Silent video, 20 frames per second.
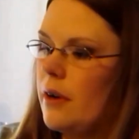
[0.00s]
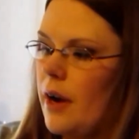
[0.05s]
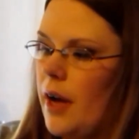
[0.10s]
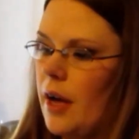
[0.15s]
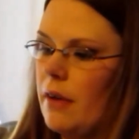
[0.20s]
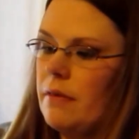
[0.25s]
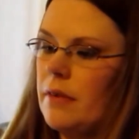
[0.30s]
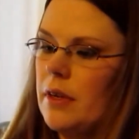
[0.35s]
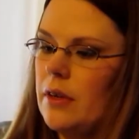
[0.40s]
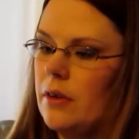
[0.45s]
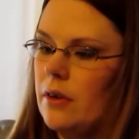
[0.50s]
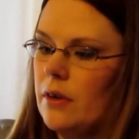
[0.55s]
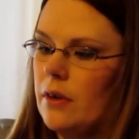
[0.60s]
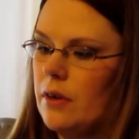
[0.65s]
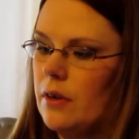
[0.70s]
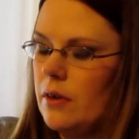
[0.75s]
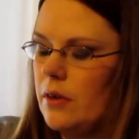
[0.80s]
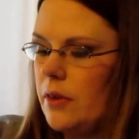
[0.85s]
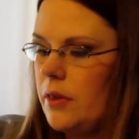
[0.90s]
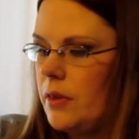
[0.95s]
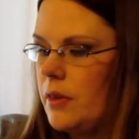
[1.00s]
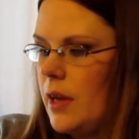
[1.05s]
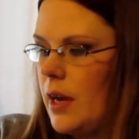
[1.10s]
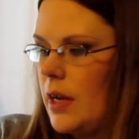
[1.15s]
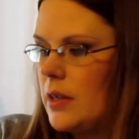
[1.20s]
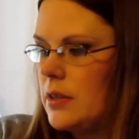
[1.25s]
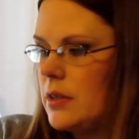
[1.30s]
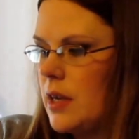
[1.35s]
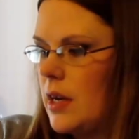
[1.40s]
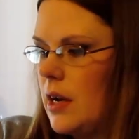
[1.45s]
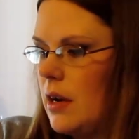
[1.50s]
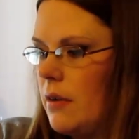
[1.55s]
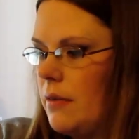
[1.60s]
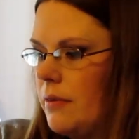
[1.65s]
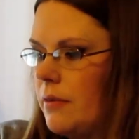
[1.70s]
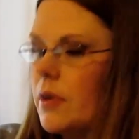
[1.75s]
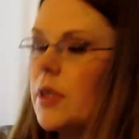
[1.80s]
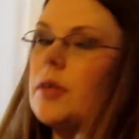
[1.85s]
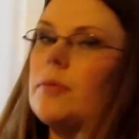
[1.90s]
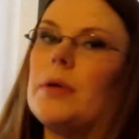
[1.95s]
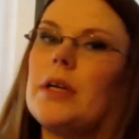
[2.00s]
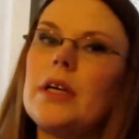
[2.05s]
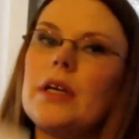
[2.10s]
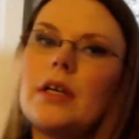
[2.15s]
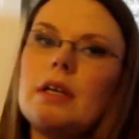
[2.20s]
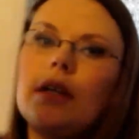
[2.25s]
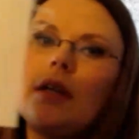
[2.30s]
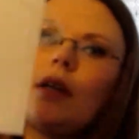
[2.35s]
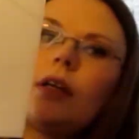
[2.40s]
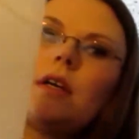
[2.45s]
Heaven and Earth SAL freebie.